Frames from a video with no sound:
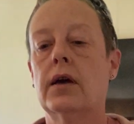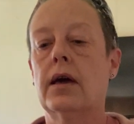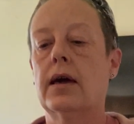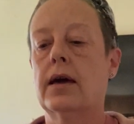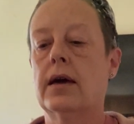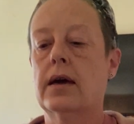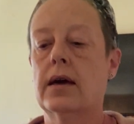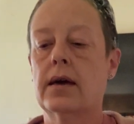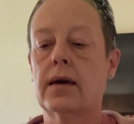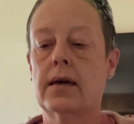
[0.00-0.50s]

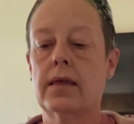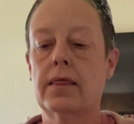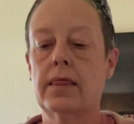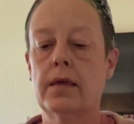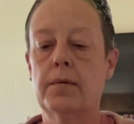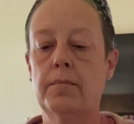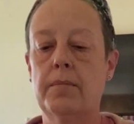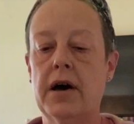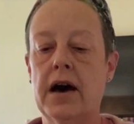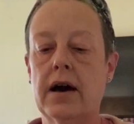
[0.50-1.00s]
And the
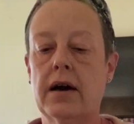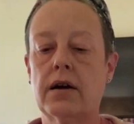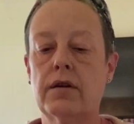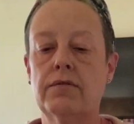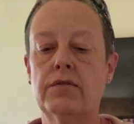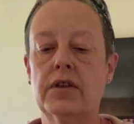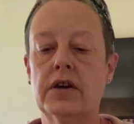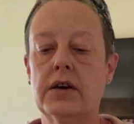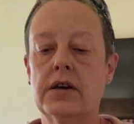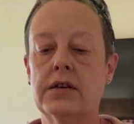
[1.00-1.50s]
back of
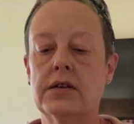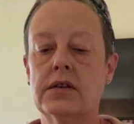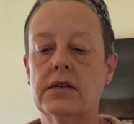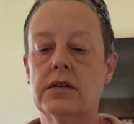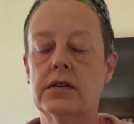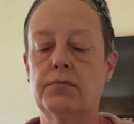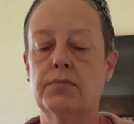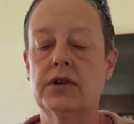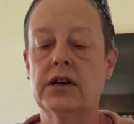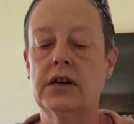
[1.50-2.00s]

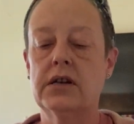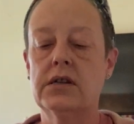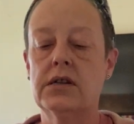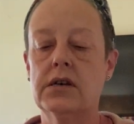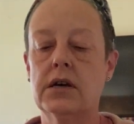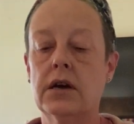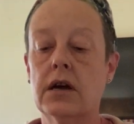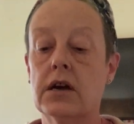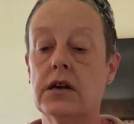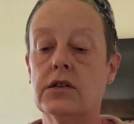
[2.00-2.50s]
this,
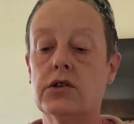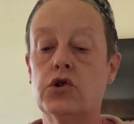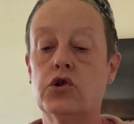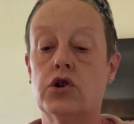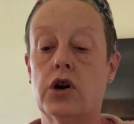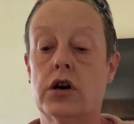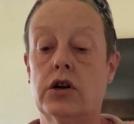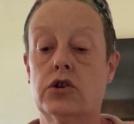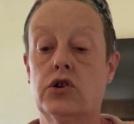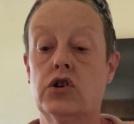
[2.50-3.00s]
planting
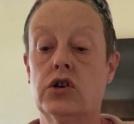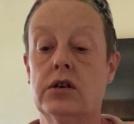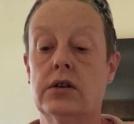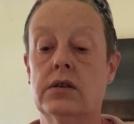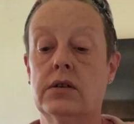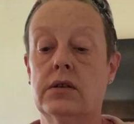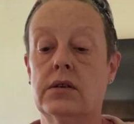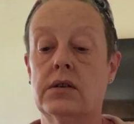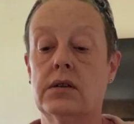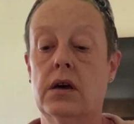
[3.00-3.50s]

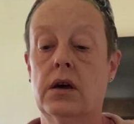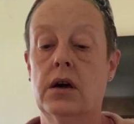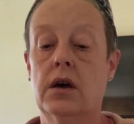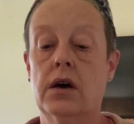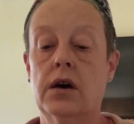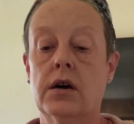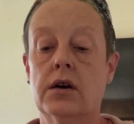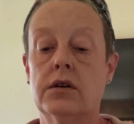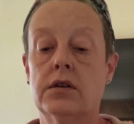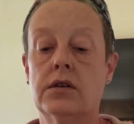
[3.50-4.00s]
instructions.
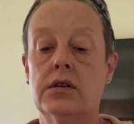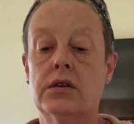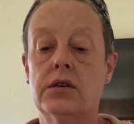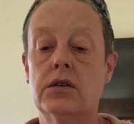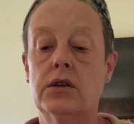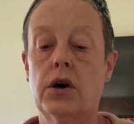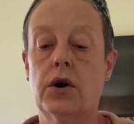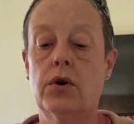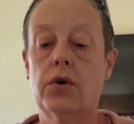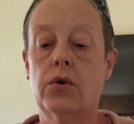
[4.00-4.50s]

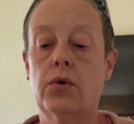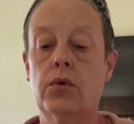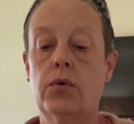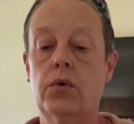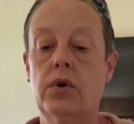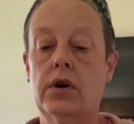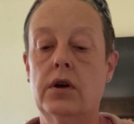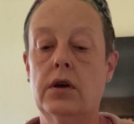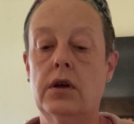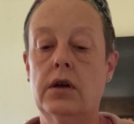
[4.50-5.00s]
Sow
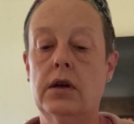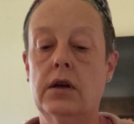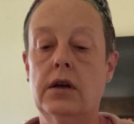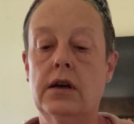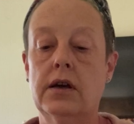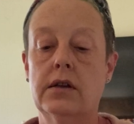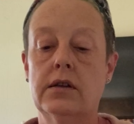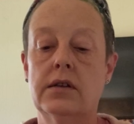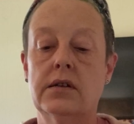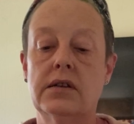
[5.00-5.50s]

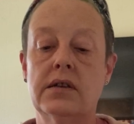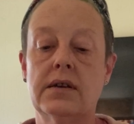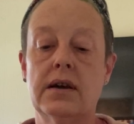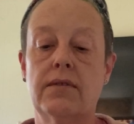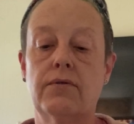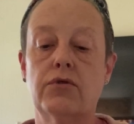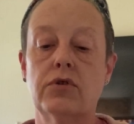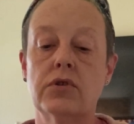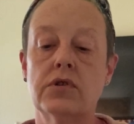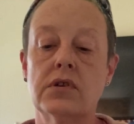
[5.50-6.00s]
in
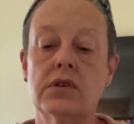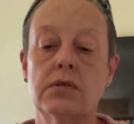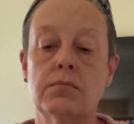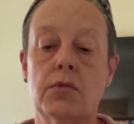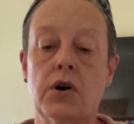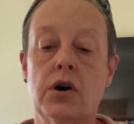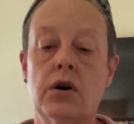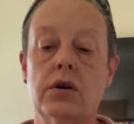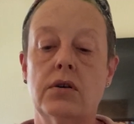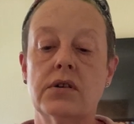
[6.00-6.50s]
several
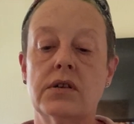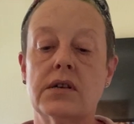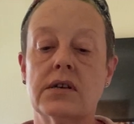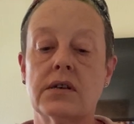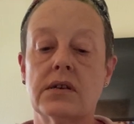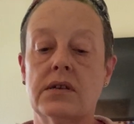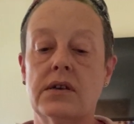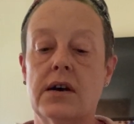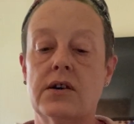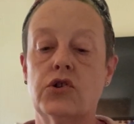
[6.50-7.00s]
small
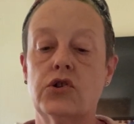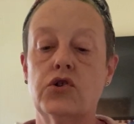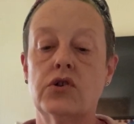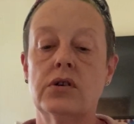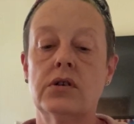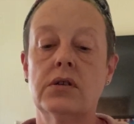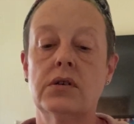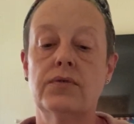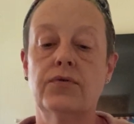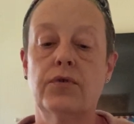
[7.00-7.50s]

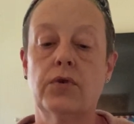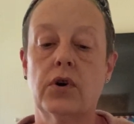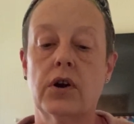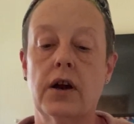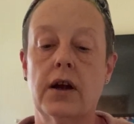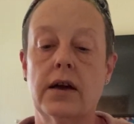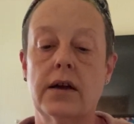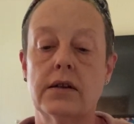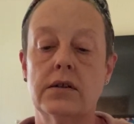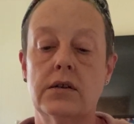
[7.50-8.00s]
successions for
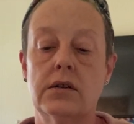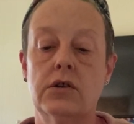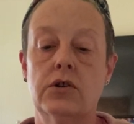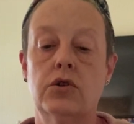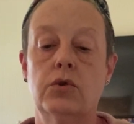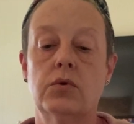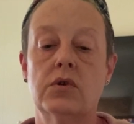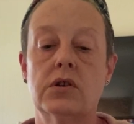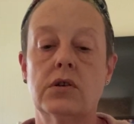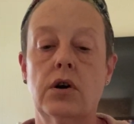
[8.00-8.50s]
a
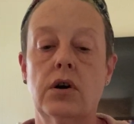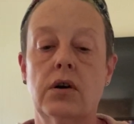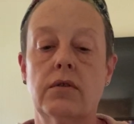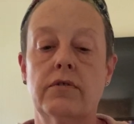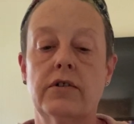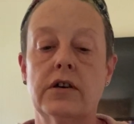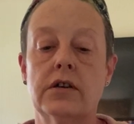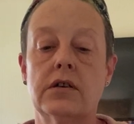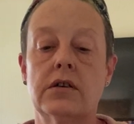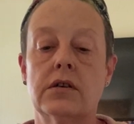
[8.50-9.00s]
continuous
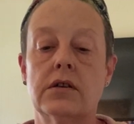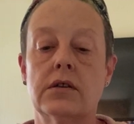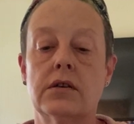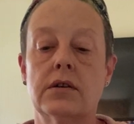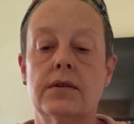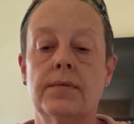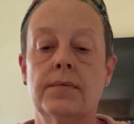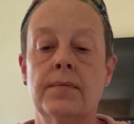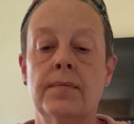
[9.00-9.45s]
harvest.